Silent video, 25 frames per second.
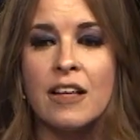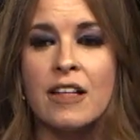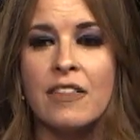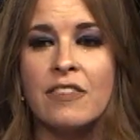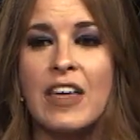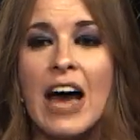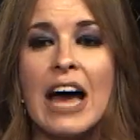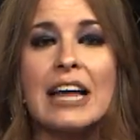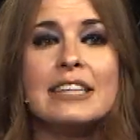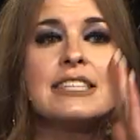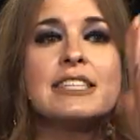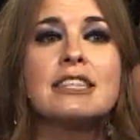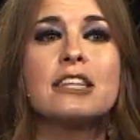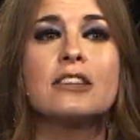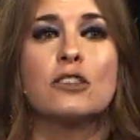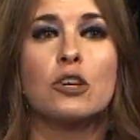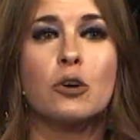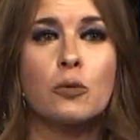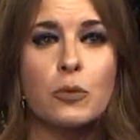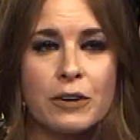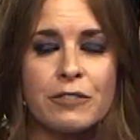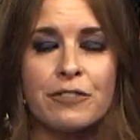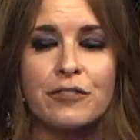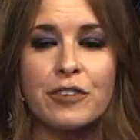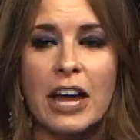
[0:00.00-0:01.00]
that's the
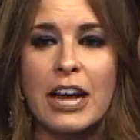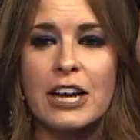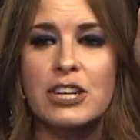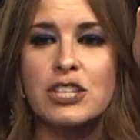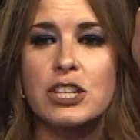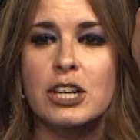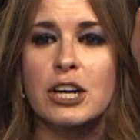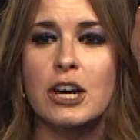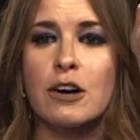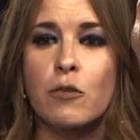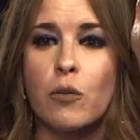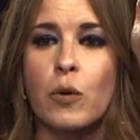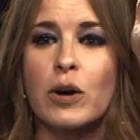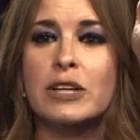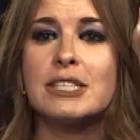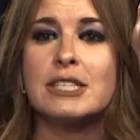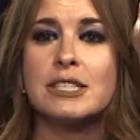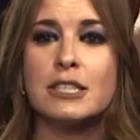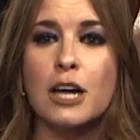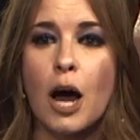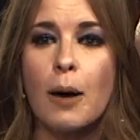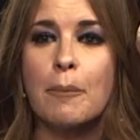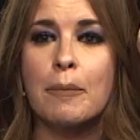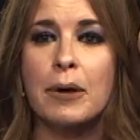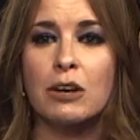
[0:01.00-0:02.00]
reflection of what's
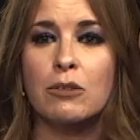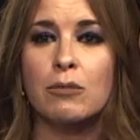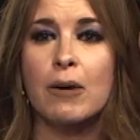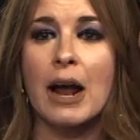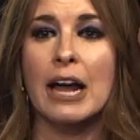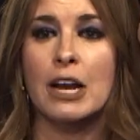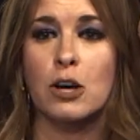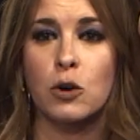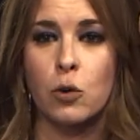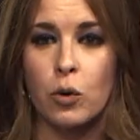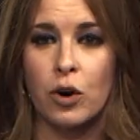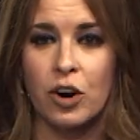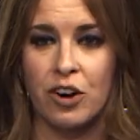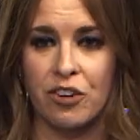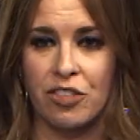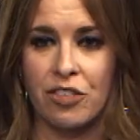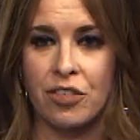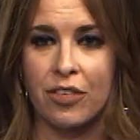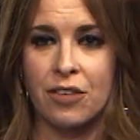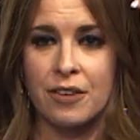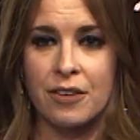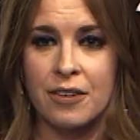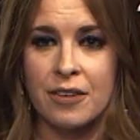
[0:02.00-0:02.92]
not been right north.